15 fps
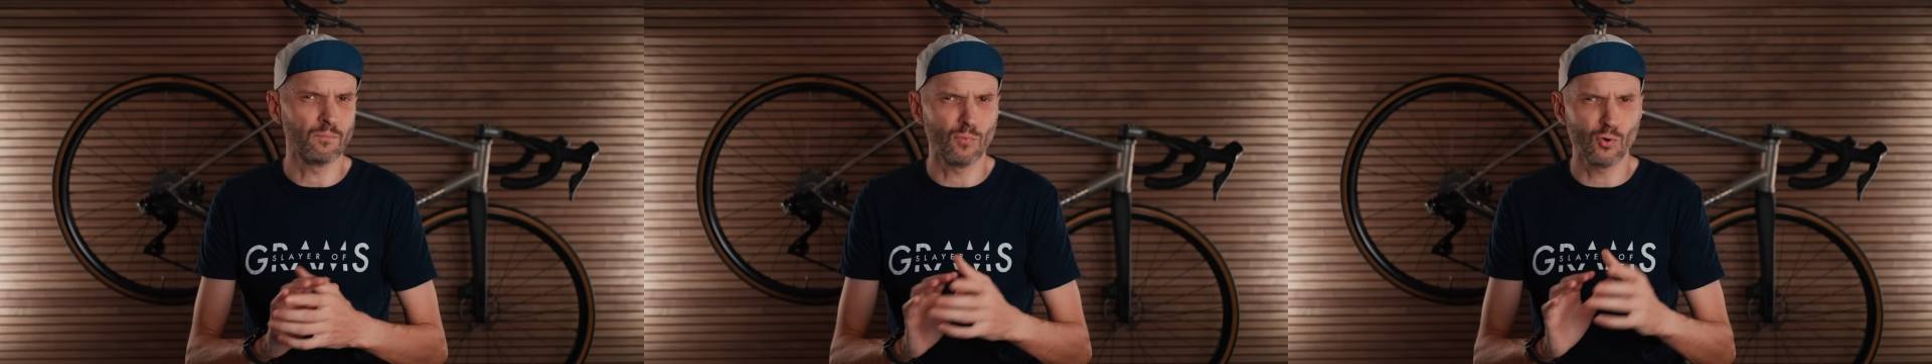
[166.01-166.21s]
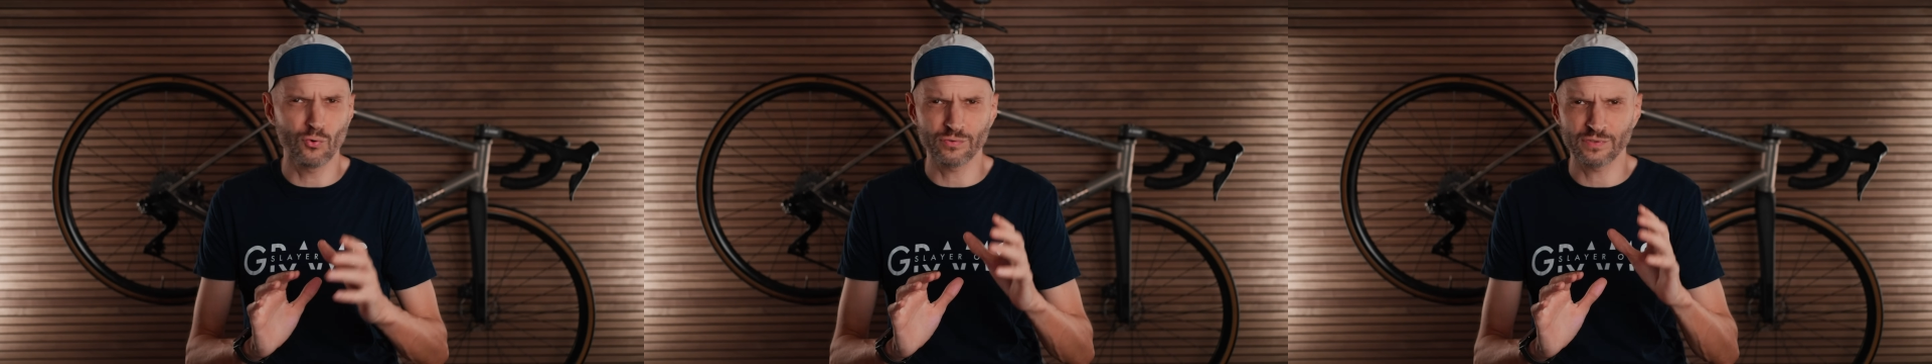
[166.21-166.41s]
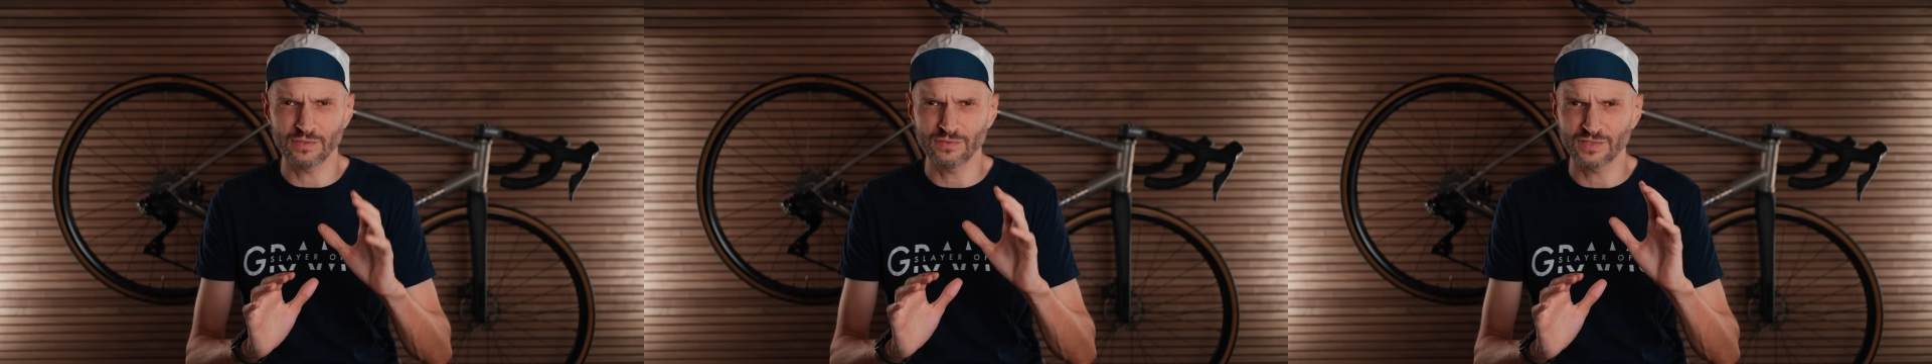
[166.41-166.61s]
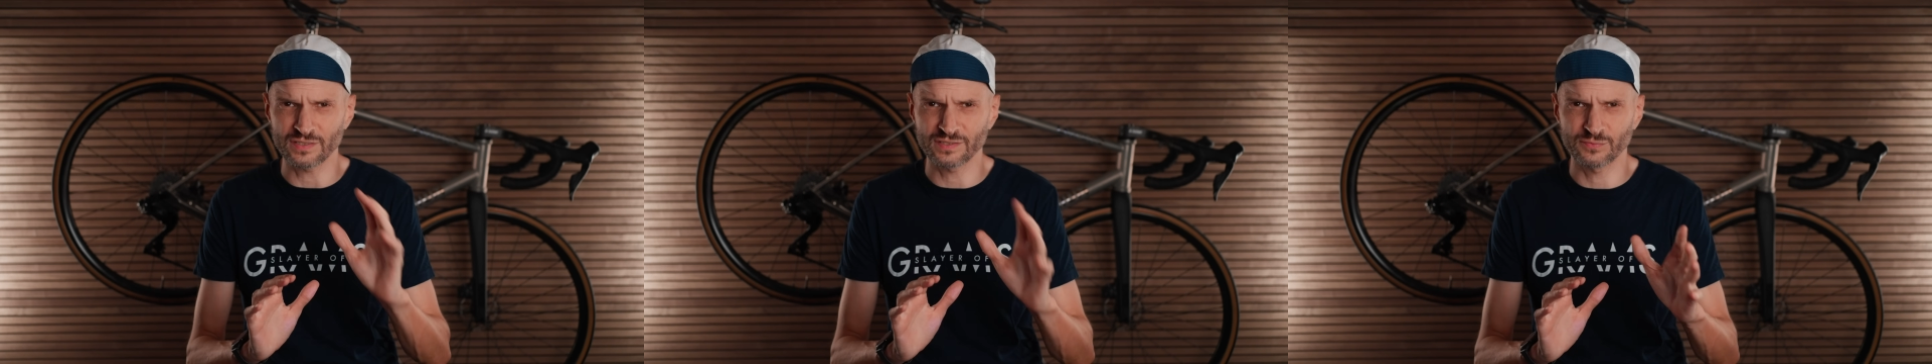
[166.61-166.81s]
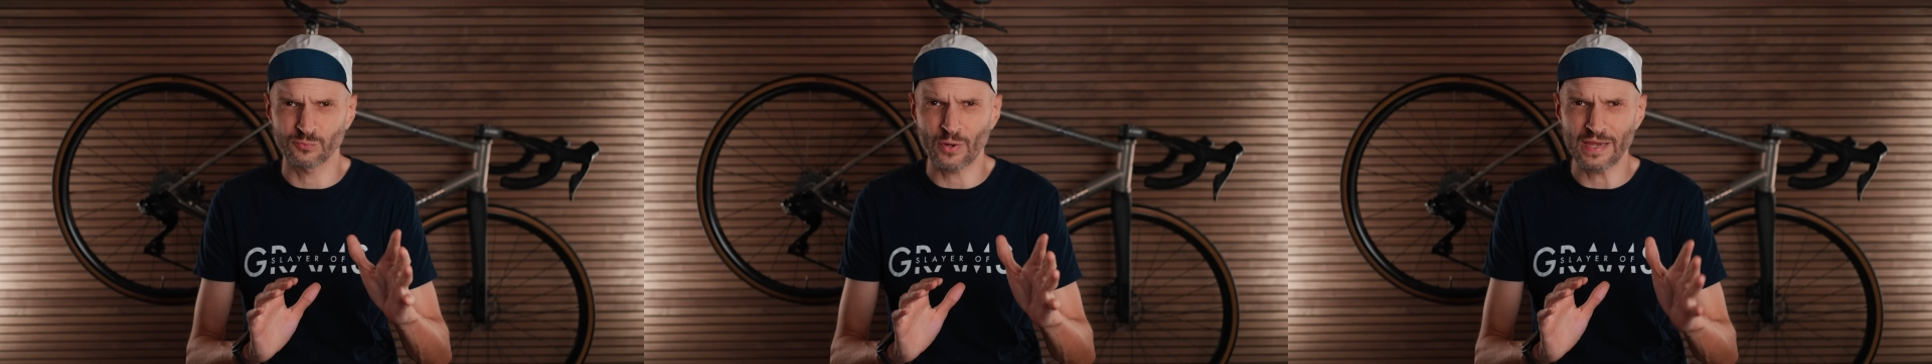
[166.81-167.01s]
More than
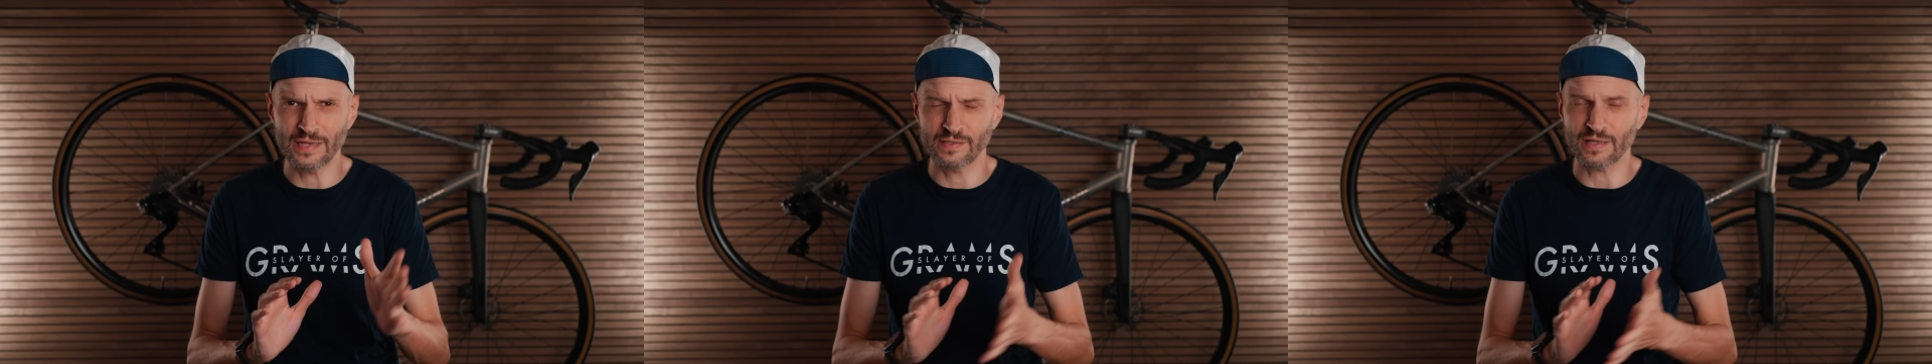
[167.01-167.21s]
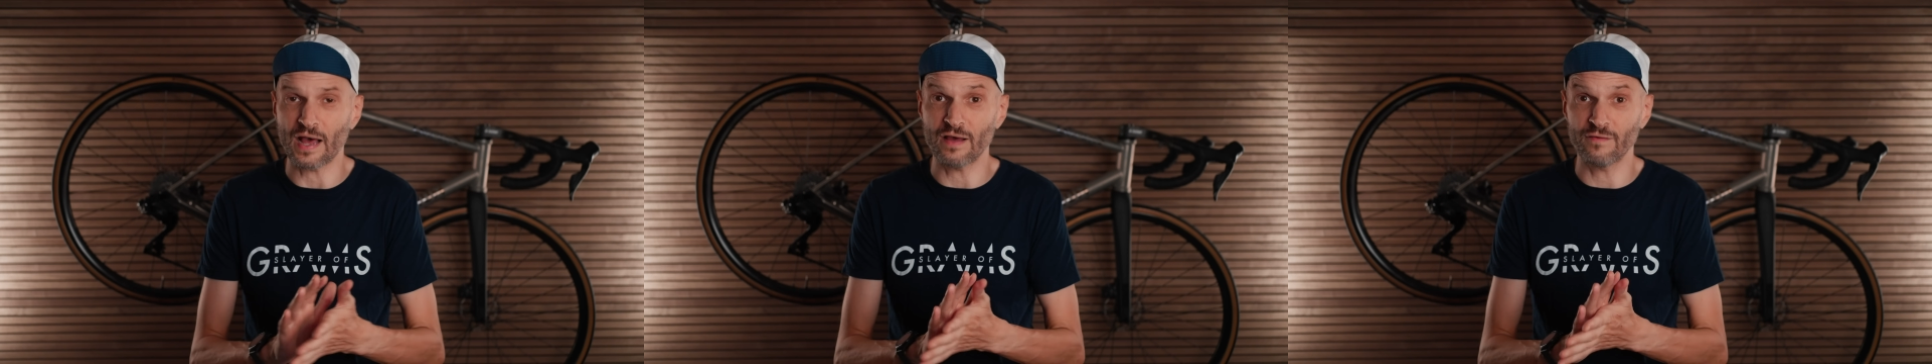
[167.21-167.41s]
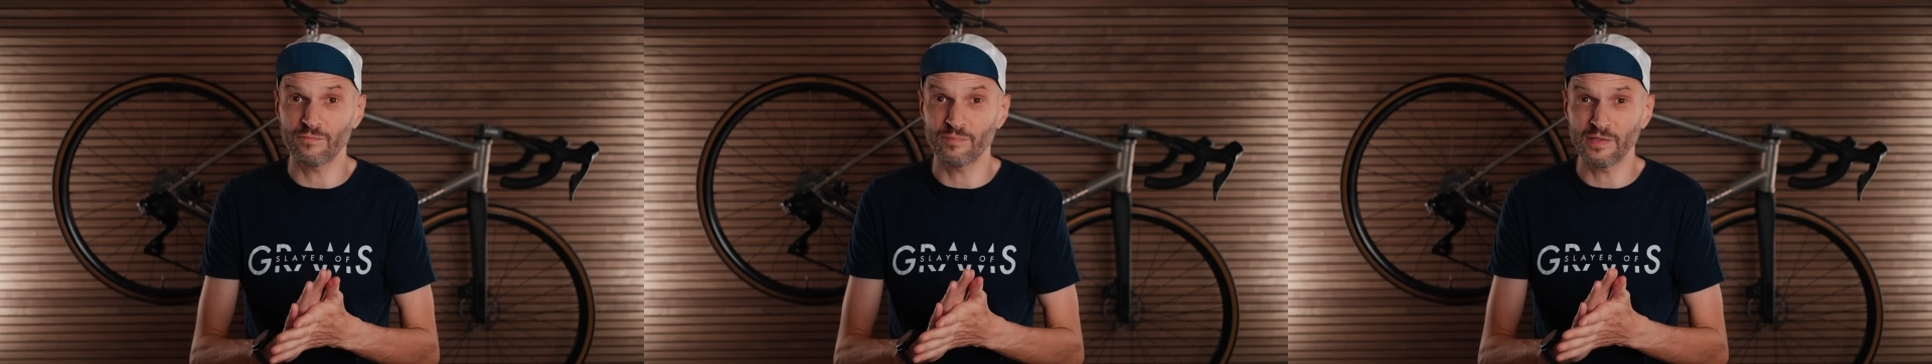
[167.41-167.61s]
just weight, I've